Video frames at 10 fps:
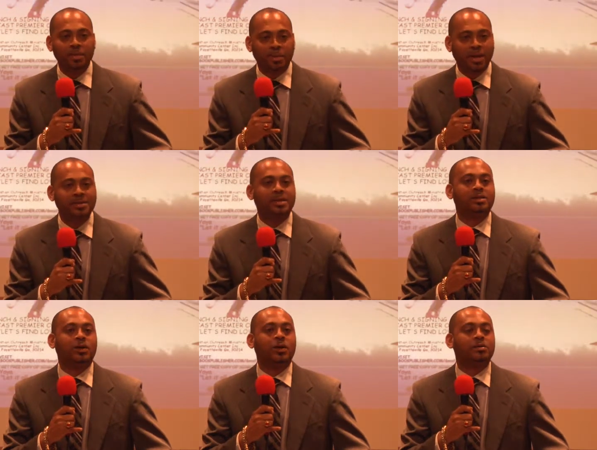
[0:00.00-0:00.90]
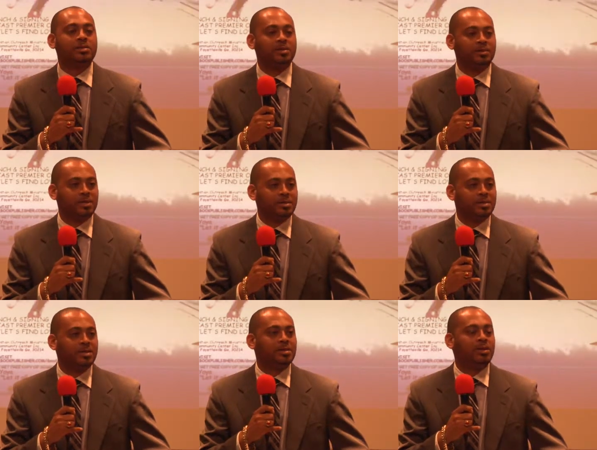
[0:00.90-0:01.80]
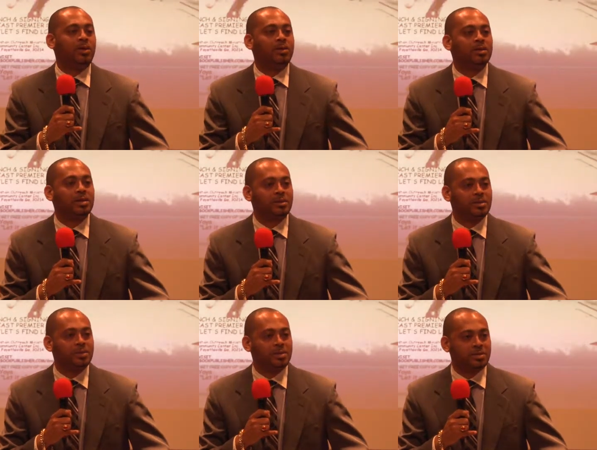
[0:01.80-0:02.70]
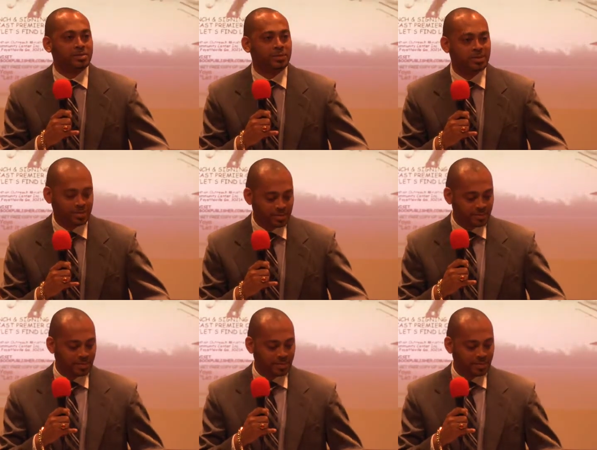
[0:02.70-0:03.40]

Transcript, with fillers: but it's all service, it's all customer service.